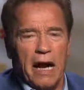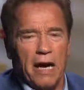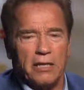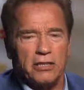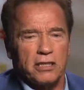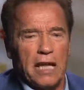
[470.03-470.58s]

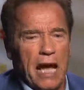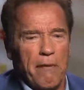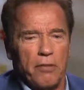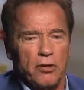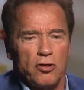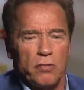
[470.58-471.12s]
I just
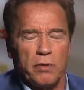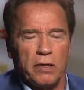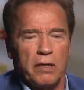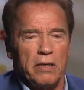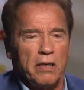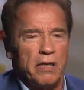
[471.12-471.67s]
happen to
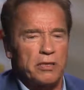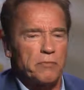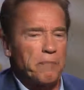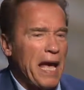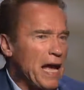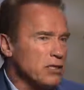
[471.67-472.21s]
be
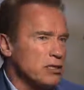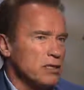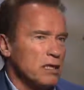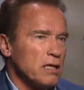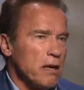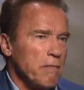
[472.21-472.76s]
as
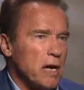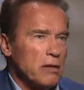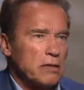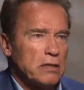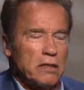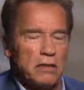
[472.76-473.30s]
passionate
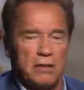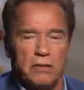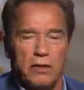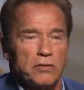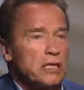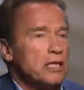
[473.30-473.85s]
about
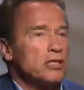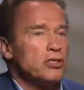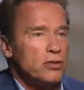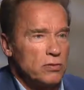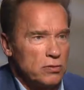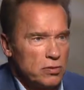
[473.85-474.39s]
those
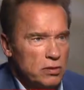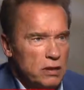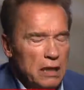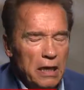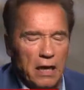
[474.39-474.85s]
issues